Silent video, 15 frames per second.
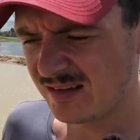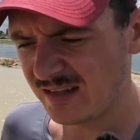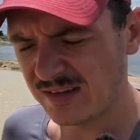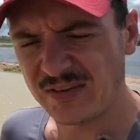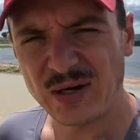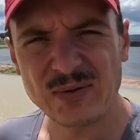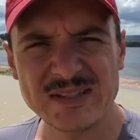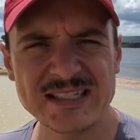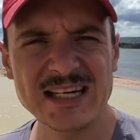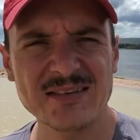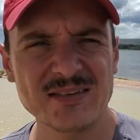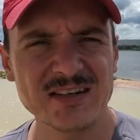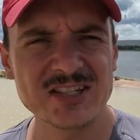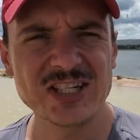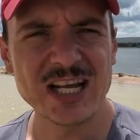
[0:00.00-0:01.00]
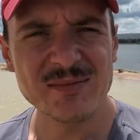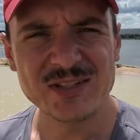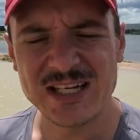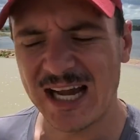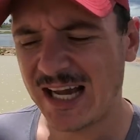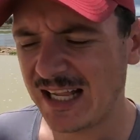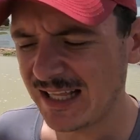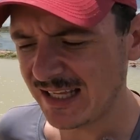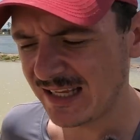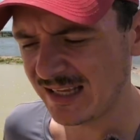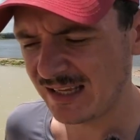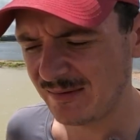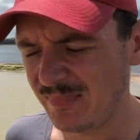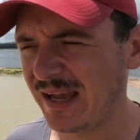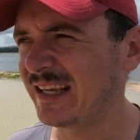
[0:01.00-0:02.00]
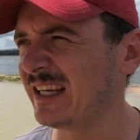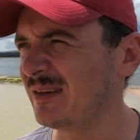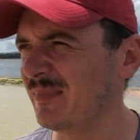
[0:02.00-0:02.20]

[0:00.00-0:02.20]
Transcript: If I was never a cheap Charlie back in